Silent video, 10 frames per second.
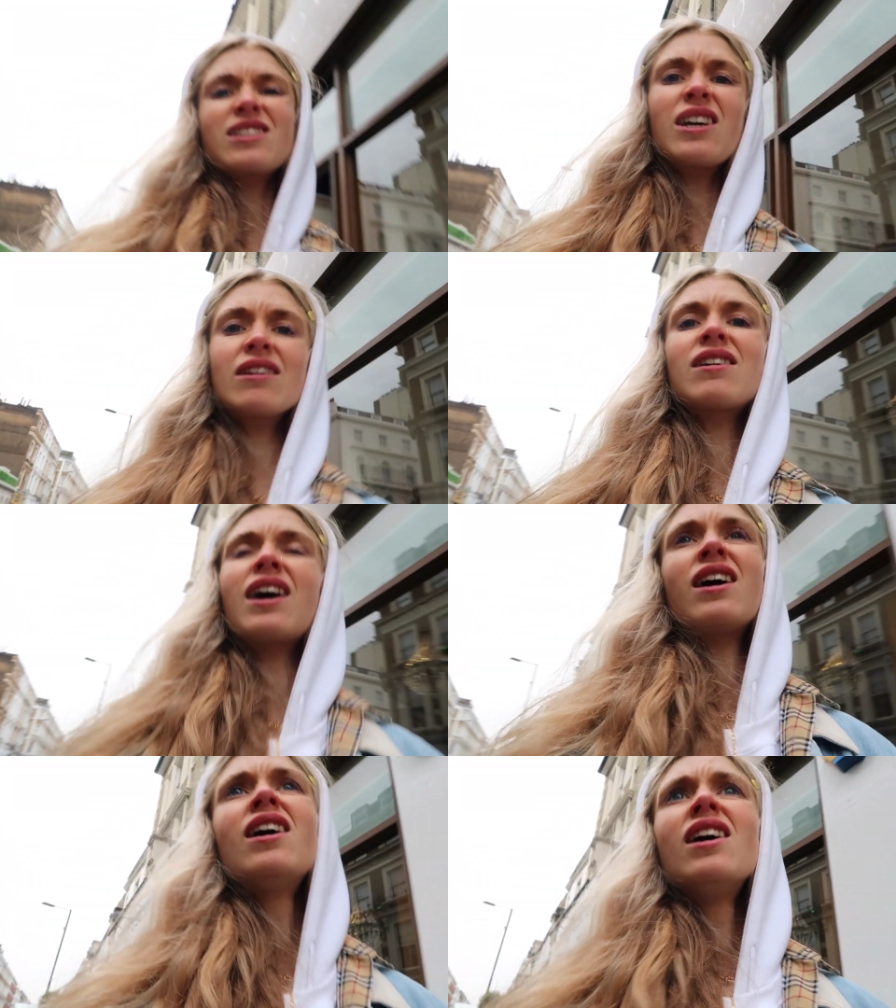Let's go
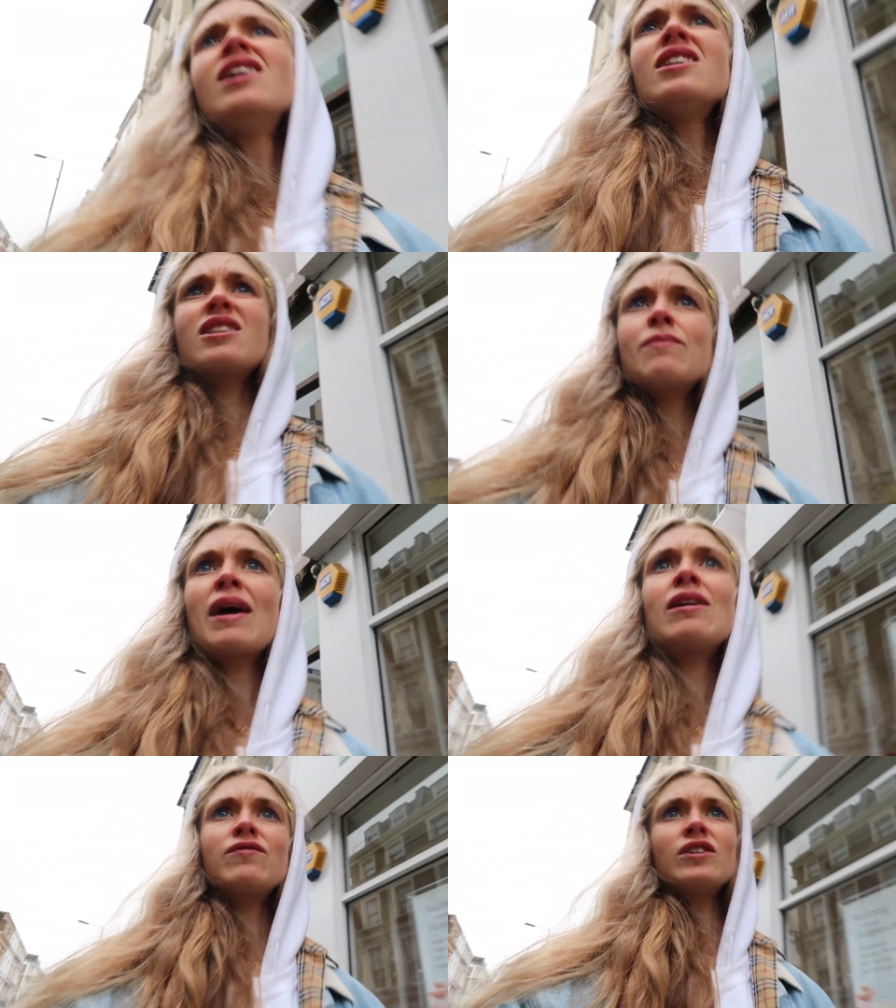get some
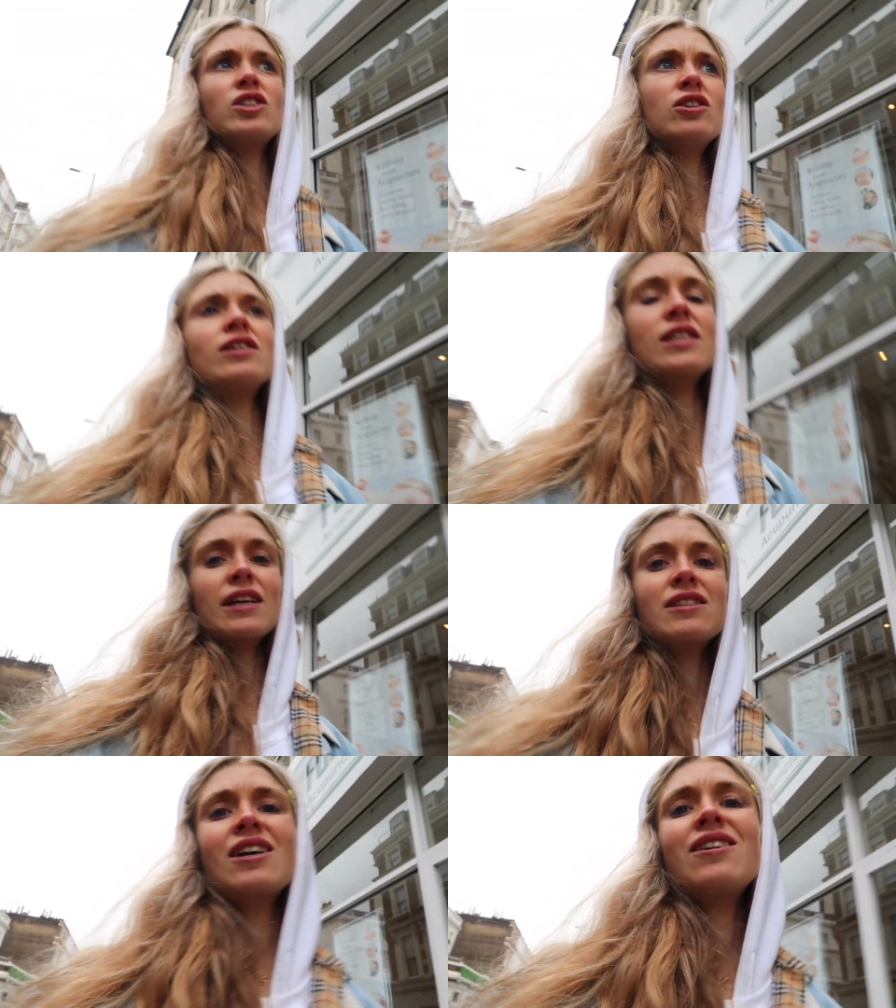outfit shots.
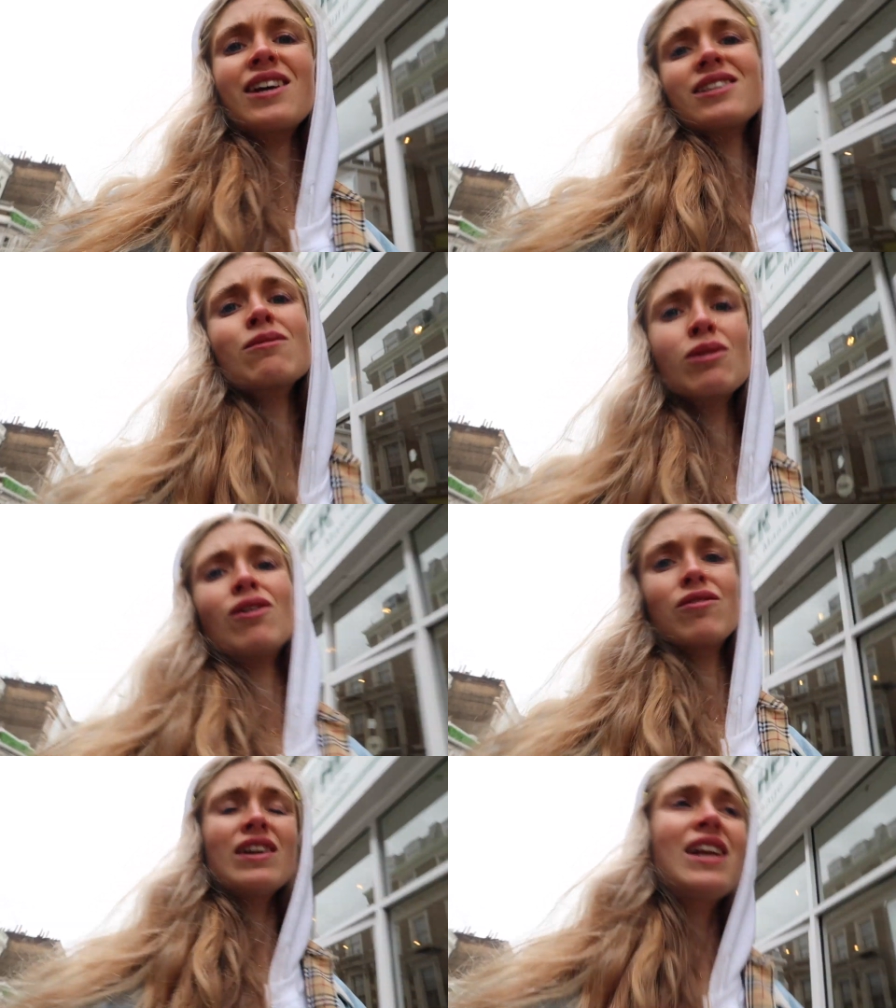Let's go get some
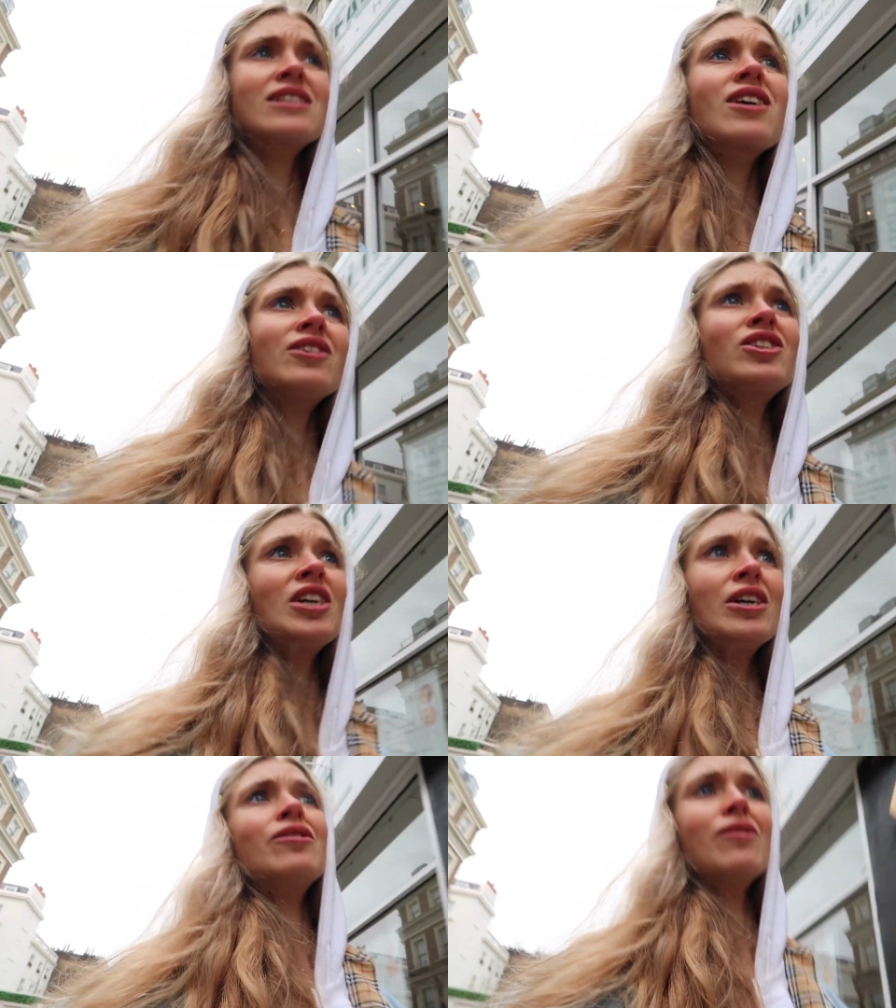coffee. Let's go
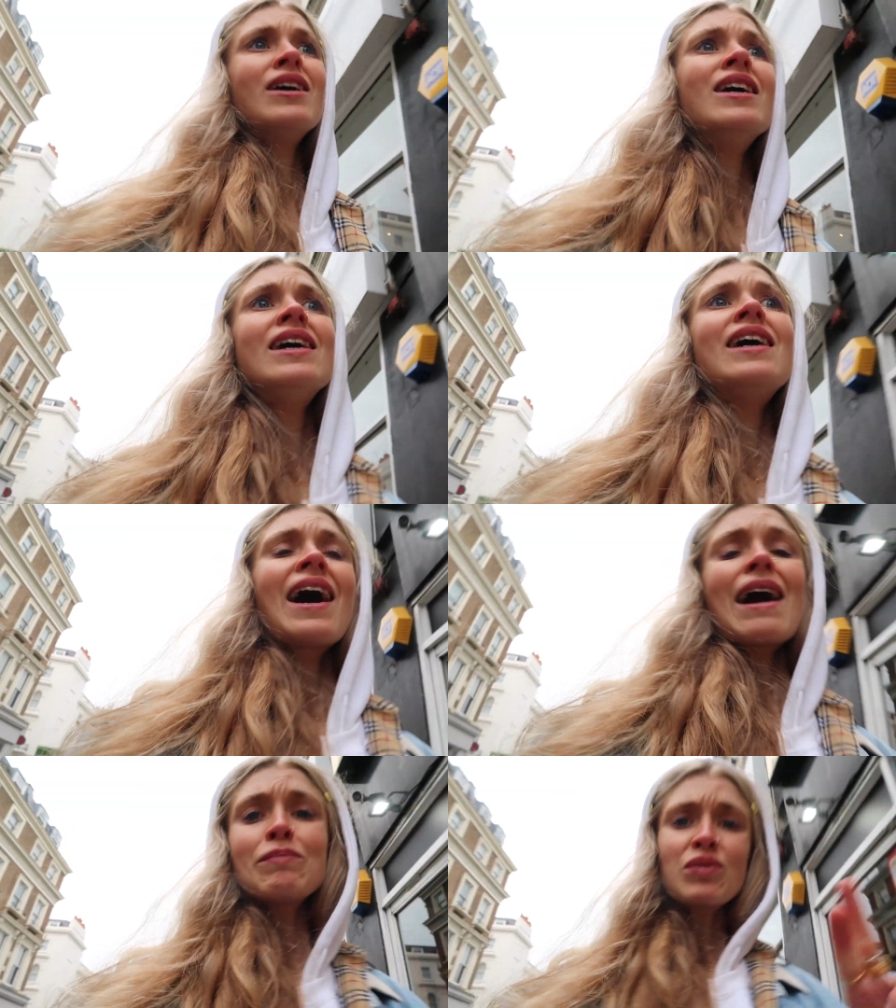chill
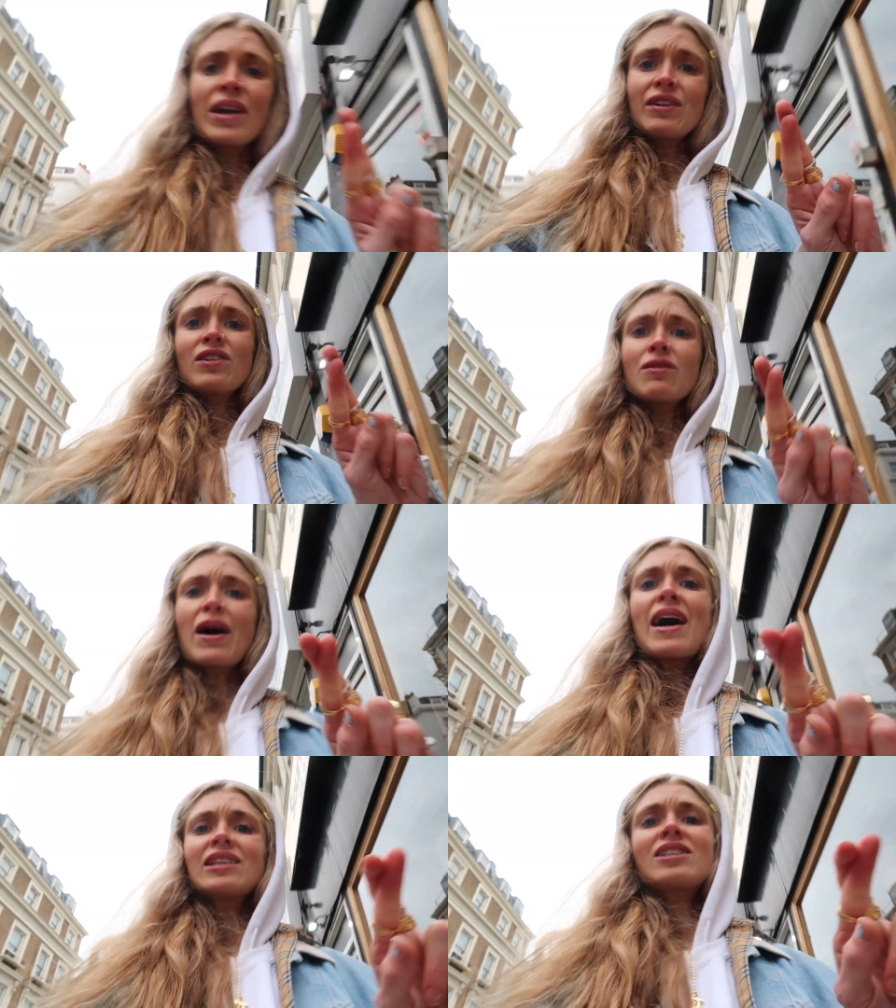and pray for the
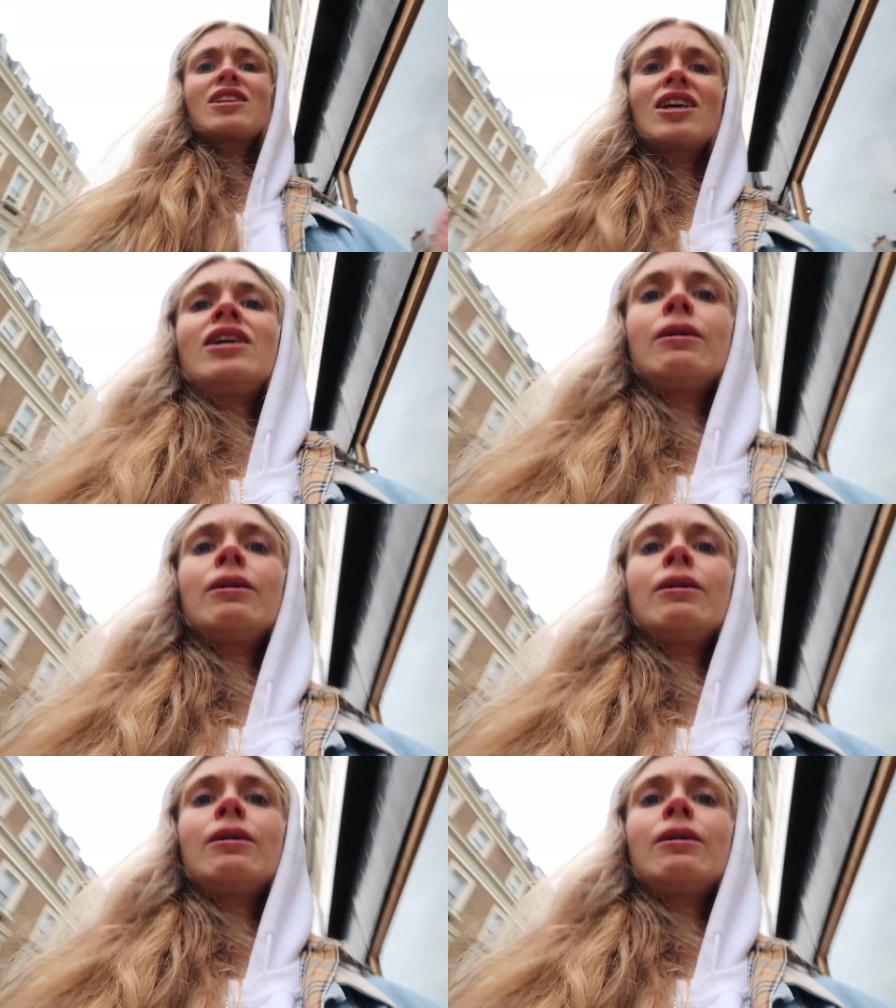best.